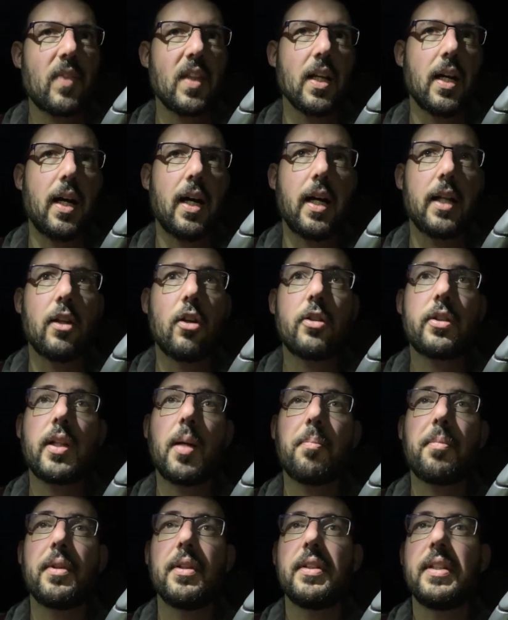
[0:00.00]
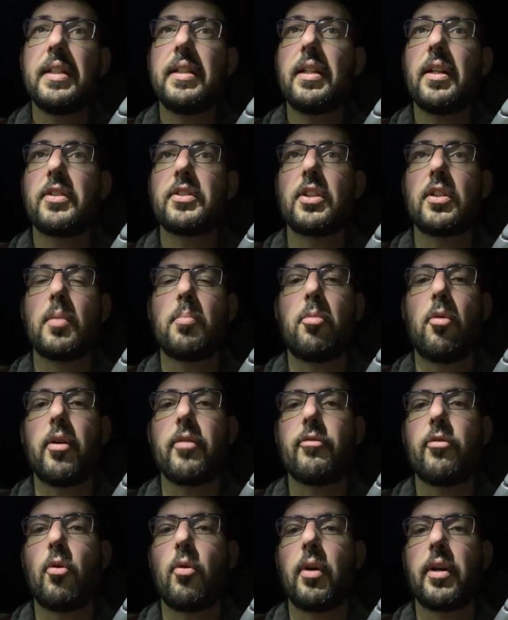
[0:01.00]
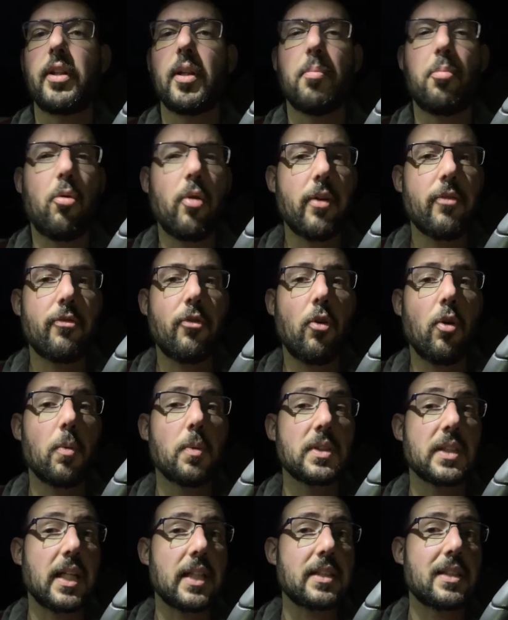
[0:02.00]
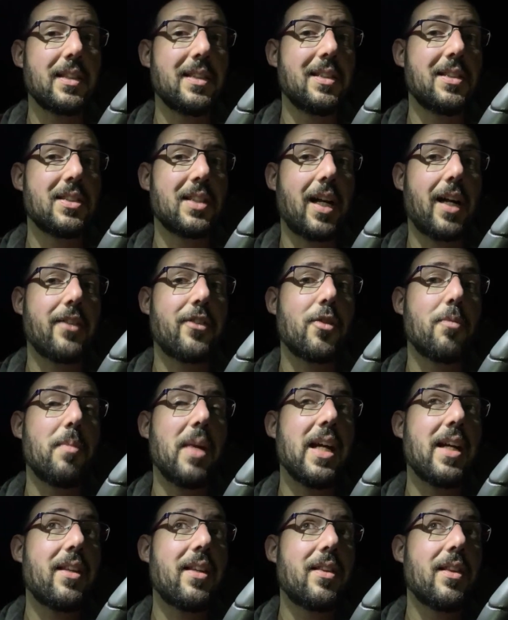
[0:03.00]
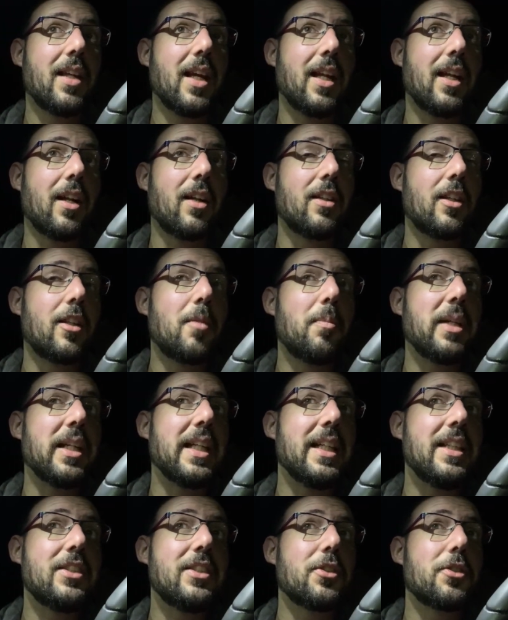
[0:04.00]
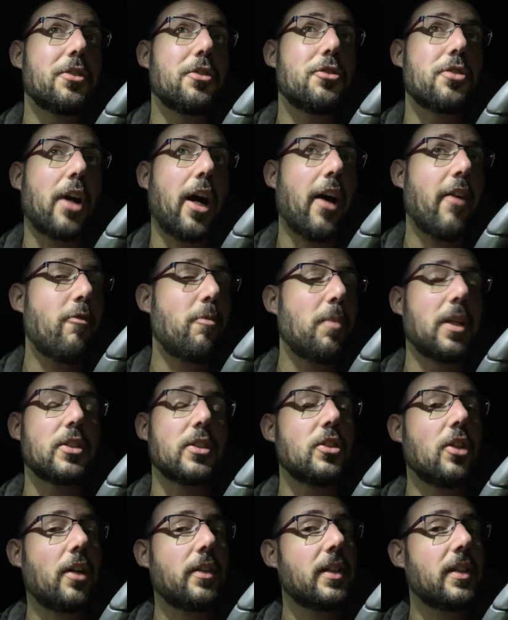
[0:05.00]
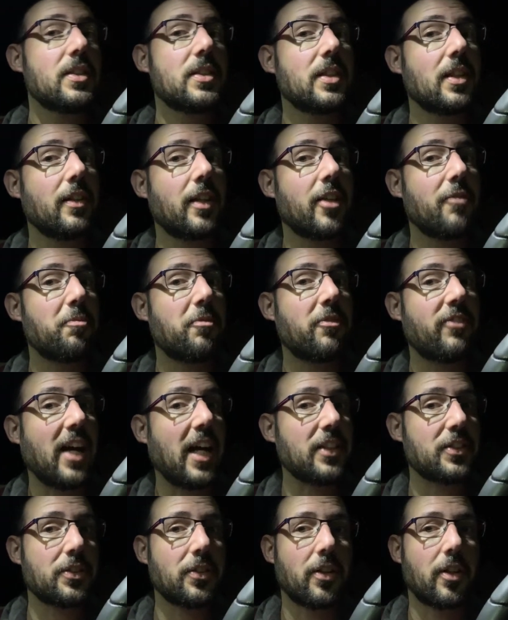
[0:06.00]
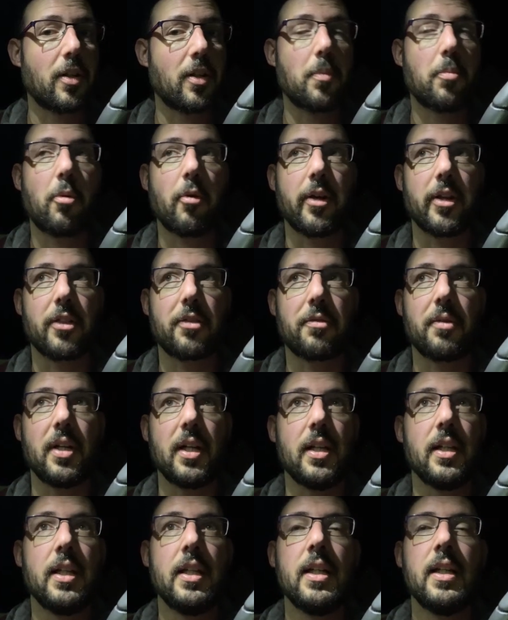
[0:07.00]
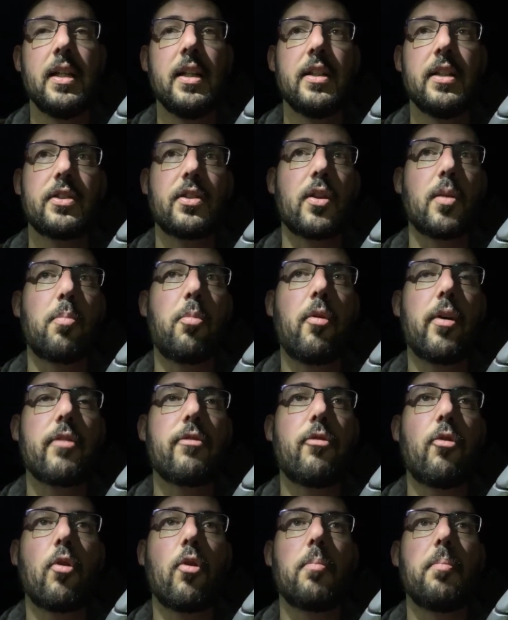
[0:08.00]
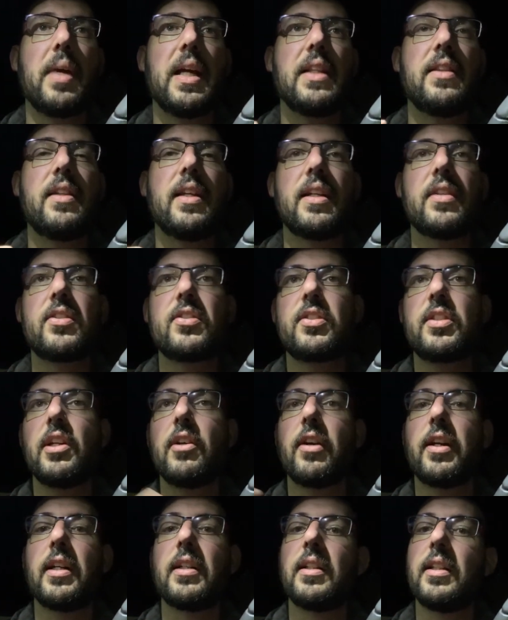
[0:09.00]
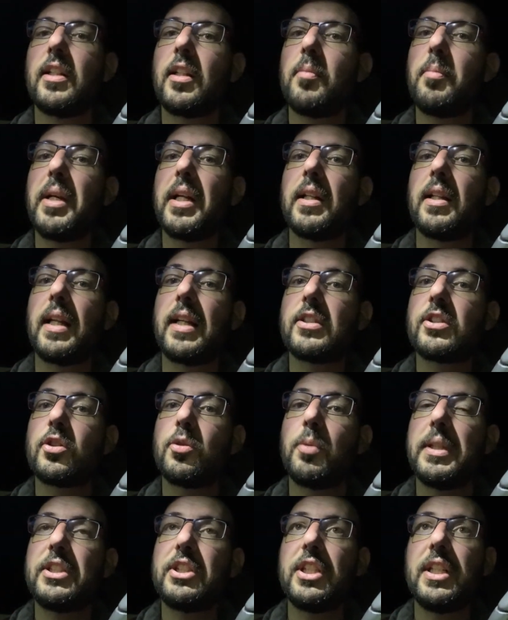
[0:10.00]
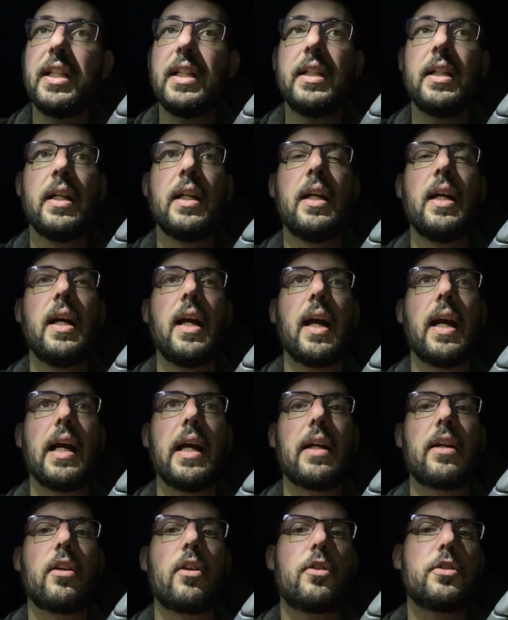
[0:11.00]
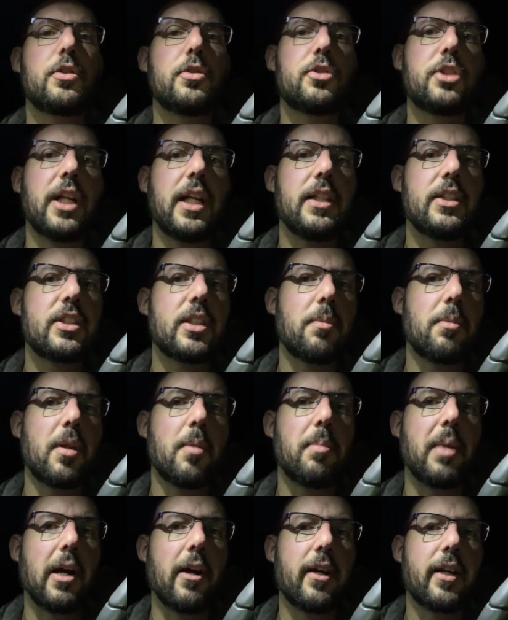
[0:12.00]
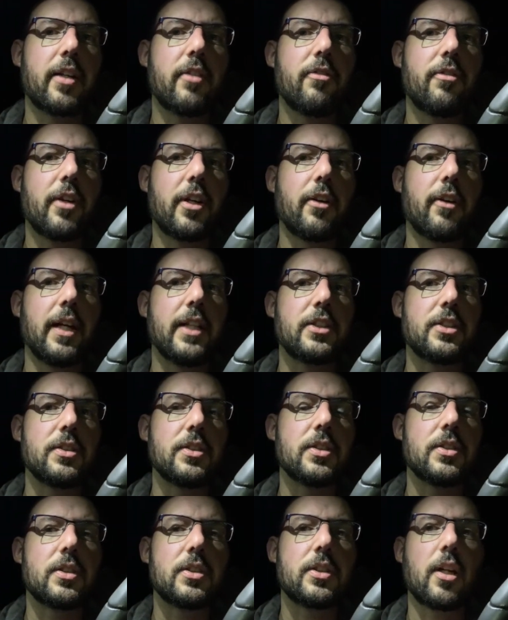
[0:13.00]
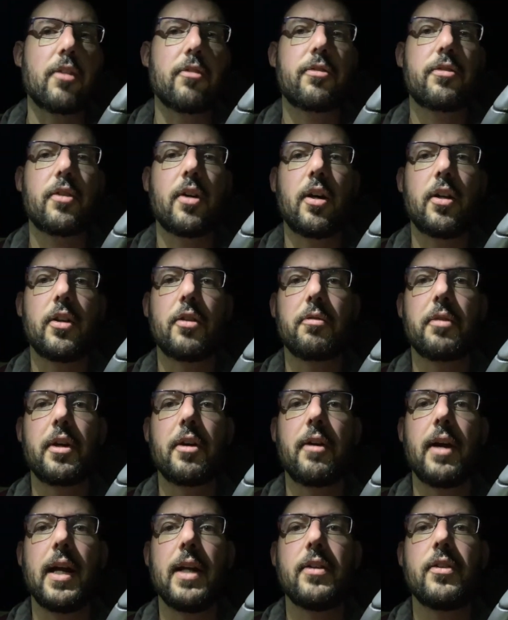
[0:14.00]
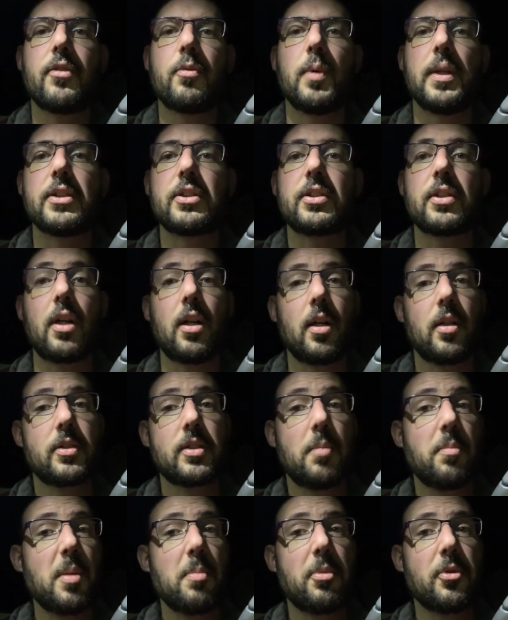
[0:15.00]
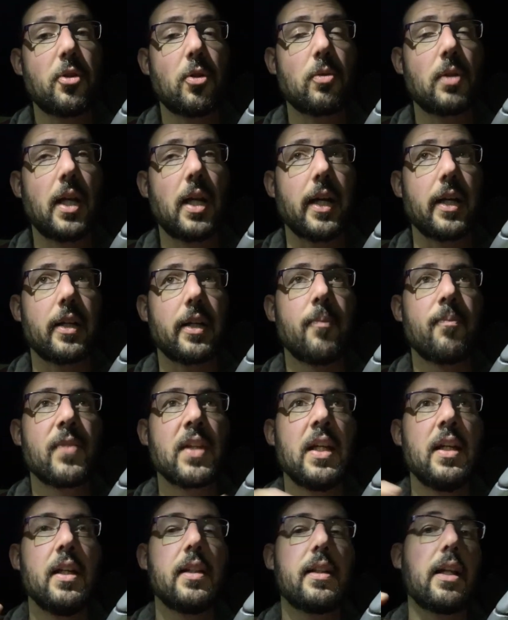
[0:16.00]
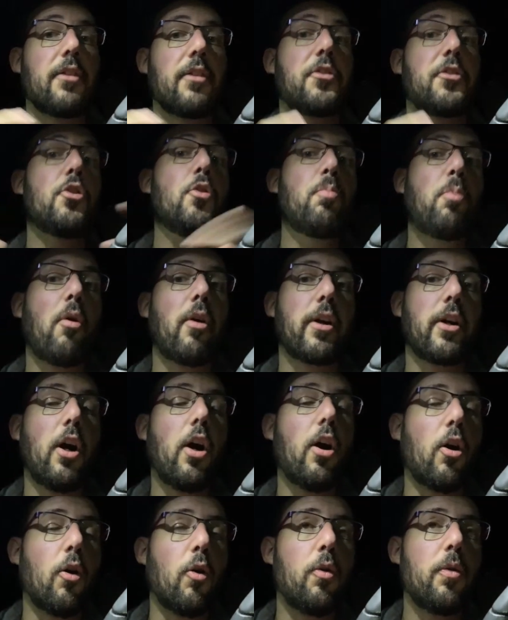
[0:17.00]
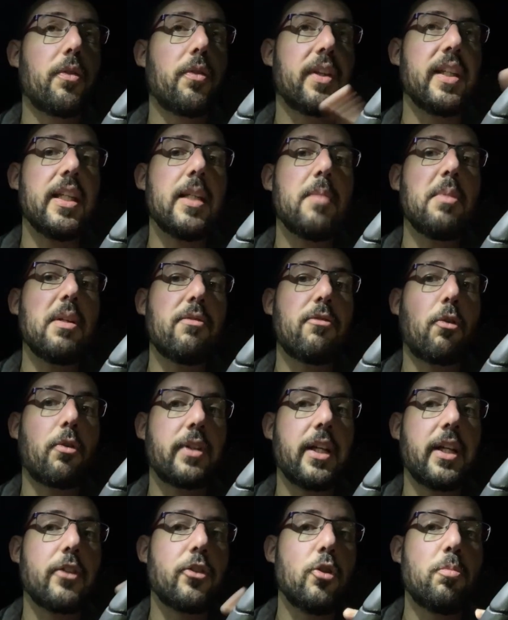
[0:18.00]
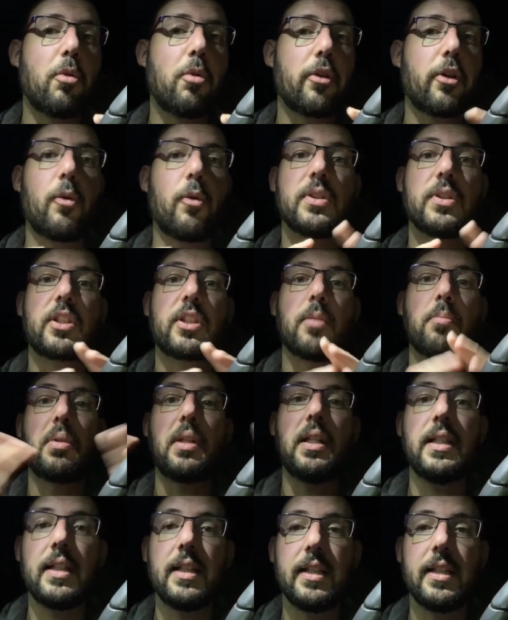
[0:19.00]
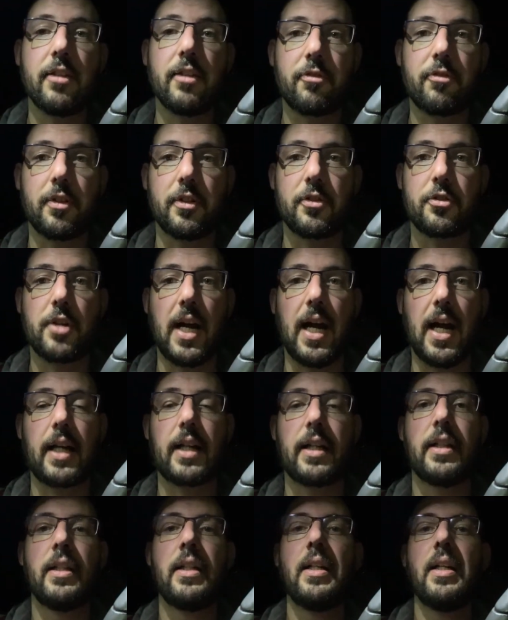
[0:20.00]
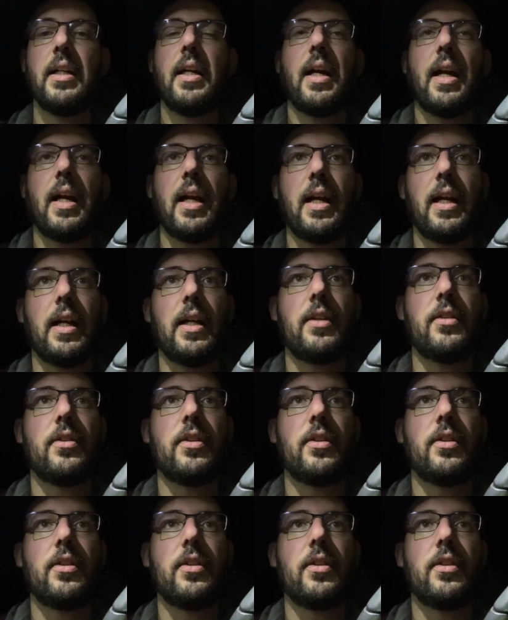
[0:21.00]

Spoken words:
I looked up the details on the 0.4, and the 0.4 was actually designed to make it a little bit easier to drive, but it's not necessarily faster than the 0.3. So the 0.4 made the steering a little bit less twitchy, and it also changed some of the bearing configurations and stuff on the rear end, which some people don't like. Now the 2.0, the EB48 2.0, is completely different track, and